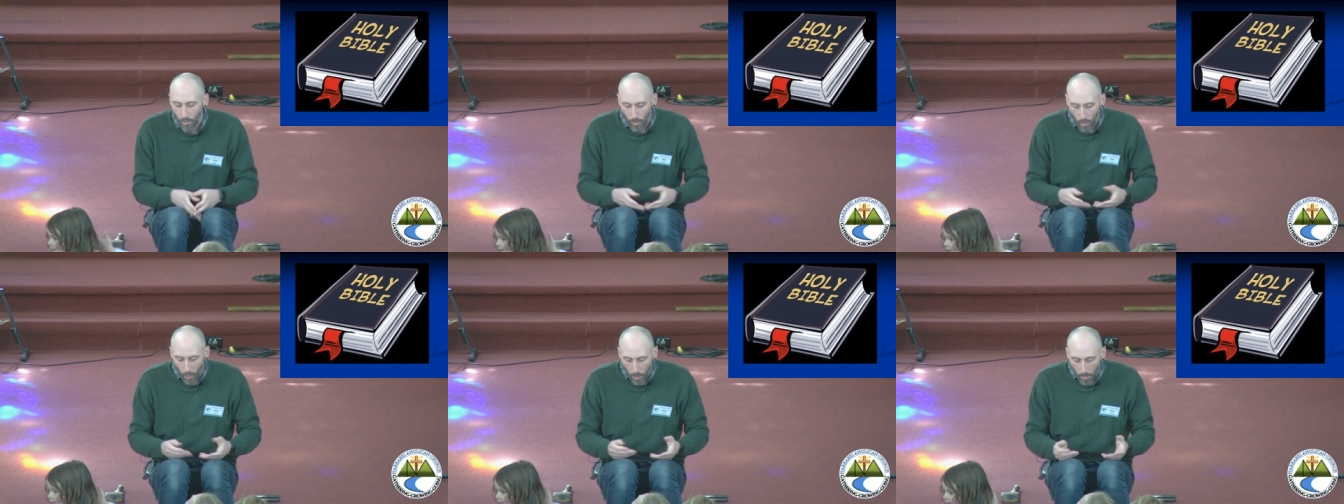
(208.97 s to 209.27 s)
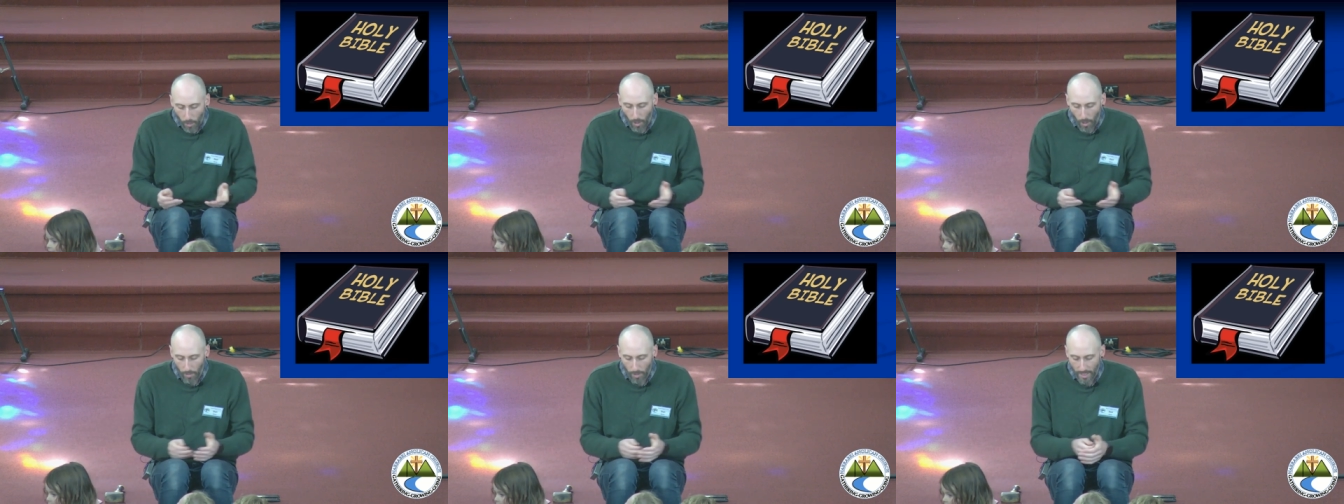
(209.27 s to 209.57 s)
we'll
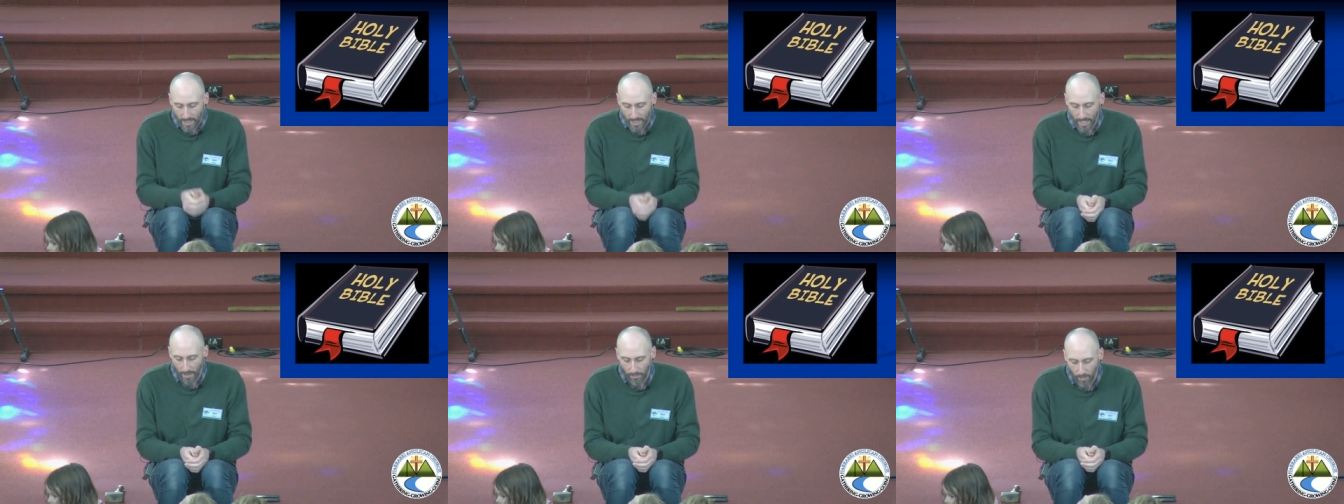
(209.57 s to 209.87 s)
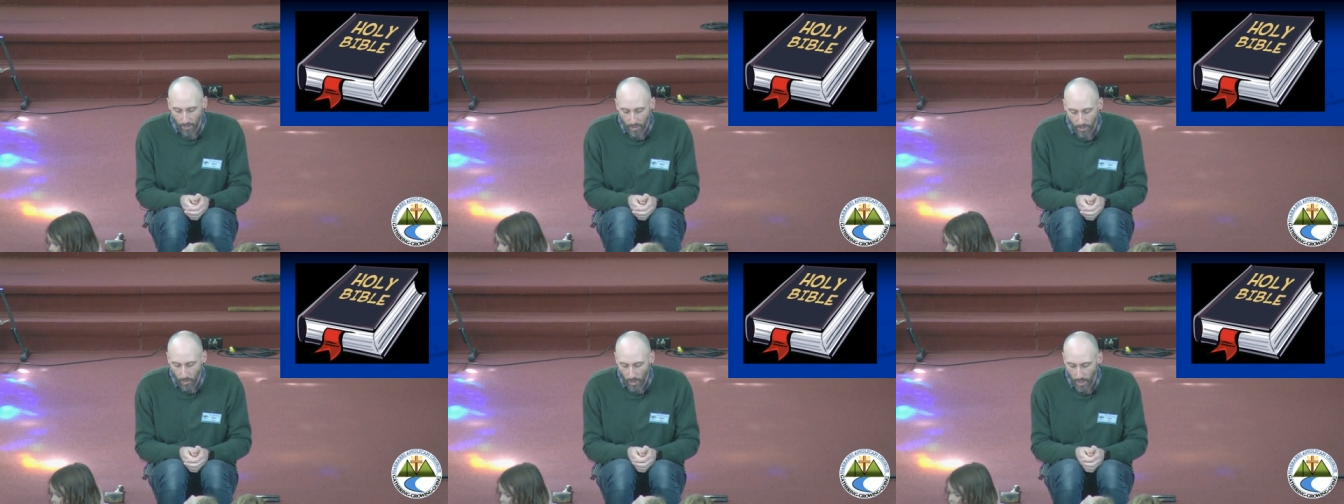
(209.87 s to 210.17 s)
probably
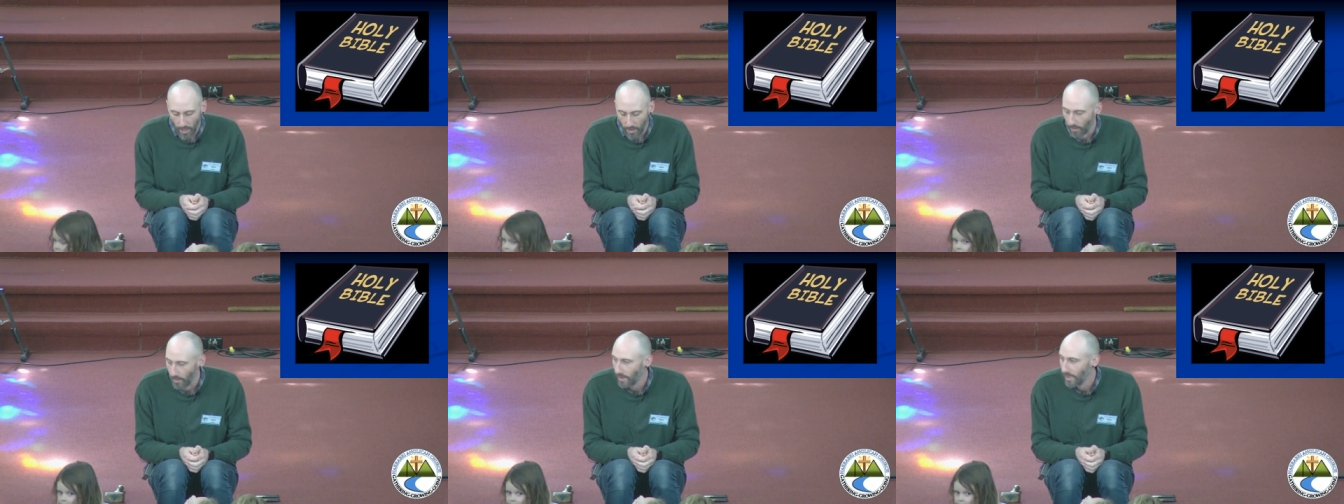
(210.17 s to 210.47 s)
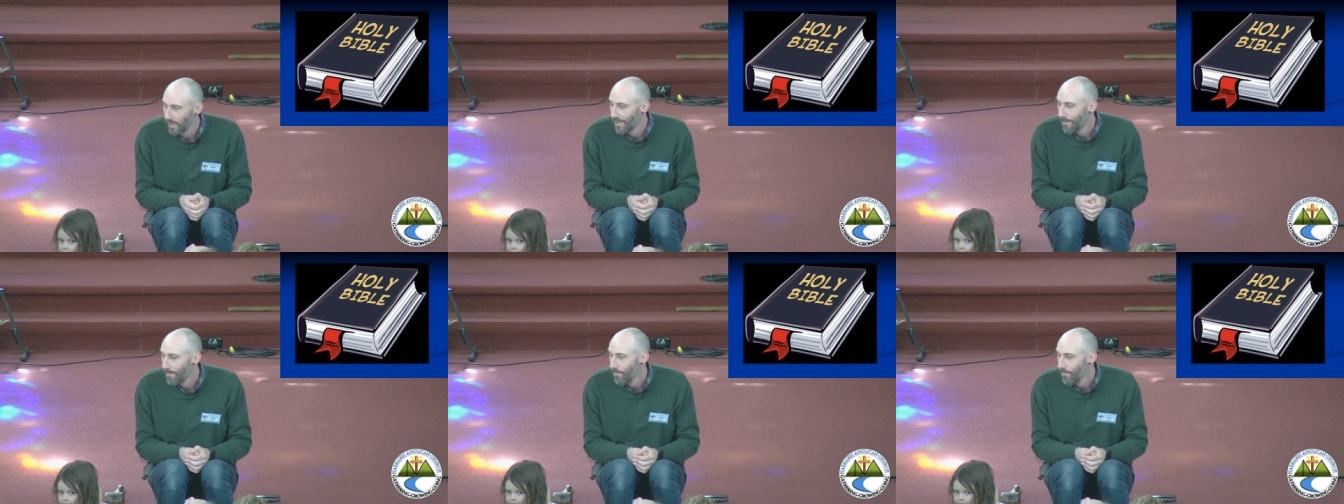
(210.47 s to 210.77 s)
suffer as
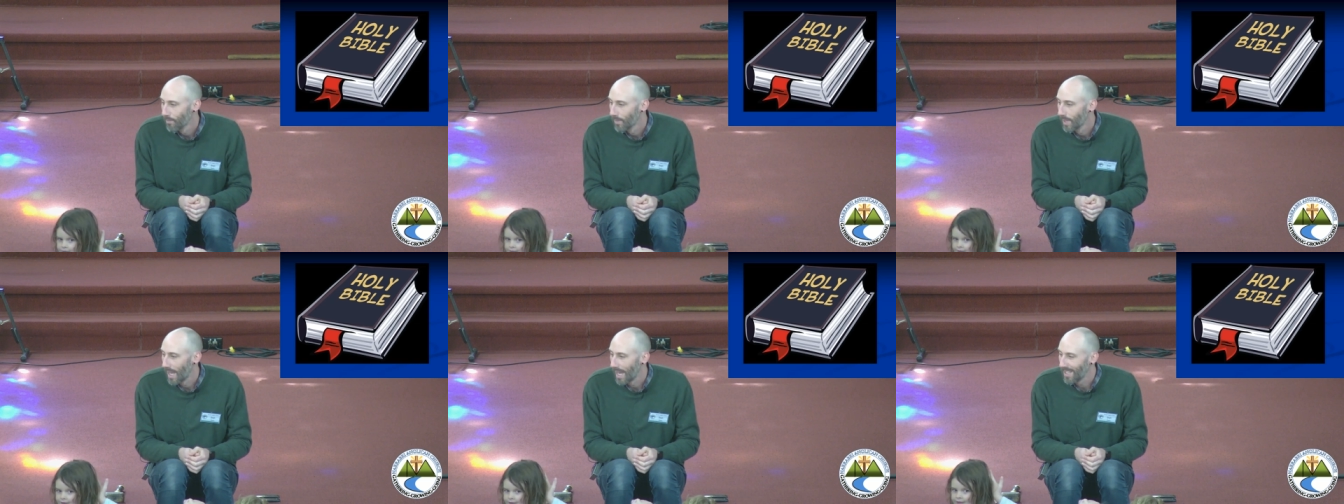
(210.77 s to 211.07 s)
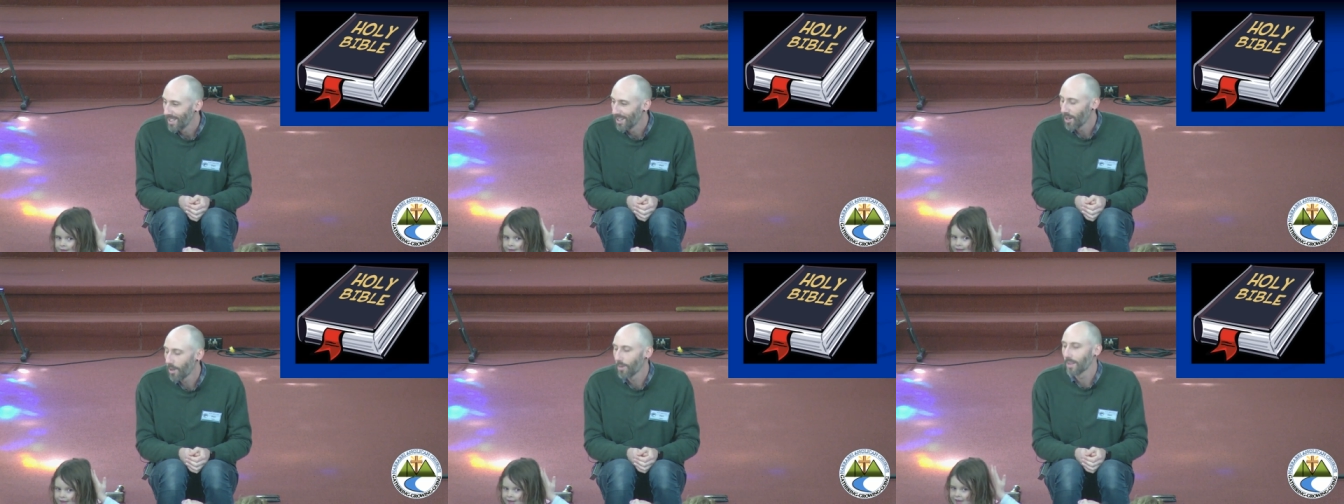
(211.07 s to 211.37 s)
well.
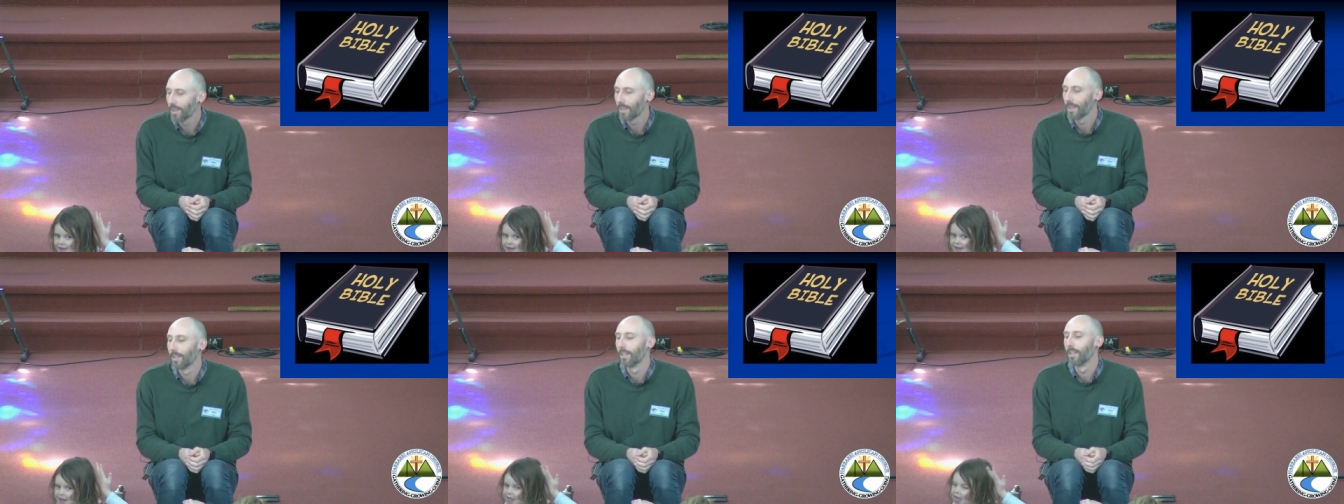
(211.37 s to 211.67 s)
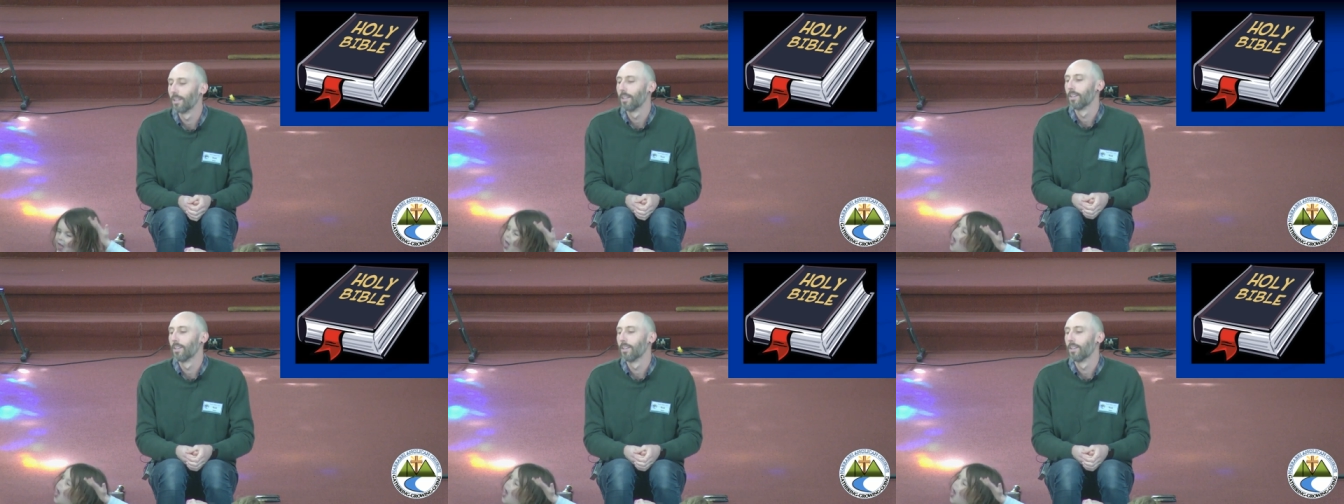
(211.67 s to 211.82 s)
And you know what?